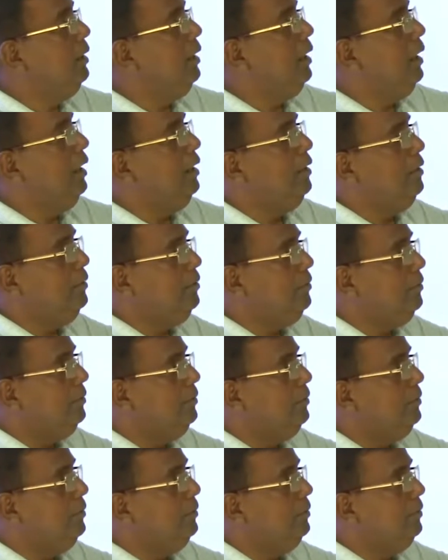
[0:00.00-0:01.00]
And
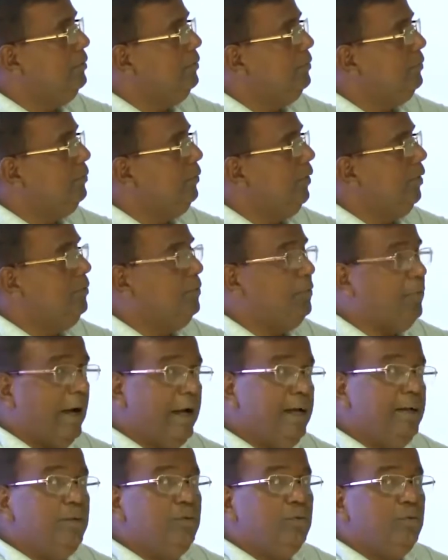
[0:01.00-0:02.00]
from
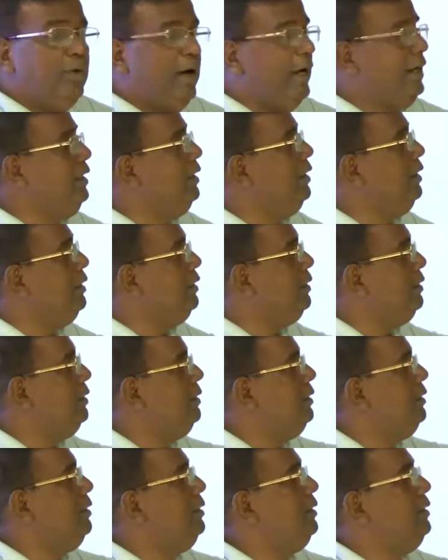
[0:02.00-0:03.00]
fine to finer
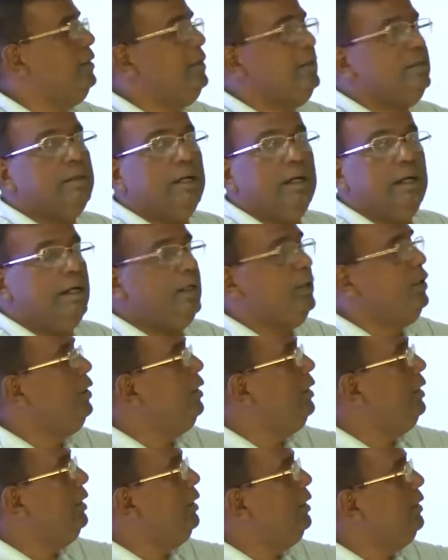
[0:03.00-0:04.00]
design,
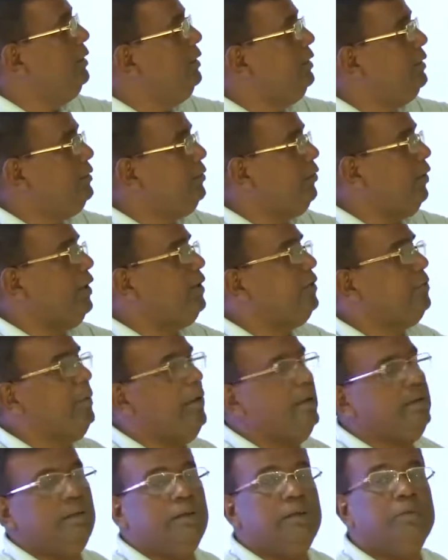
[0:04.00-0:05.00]
this stress
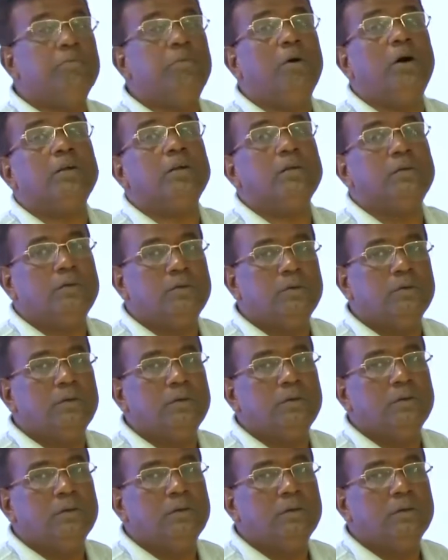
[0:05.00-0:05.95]
plays an important role.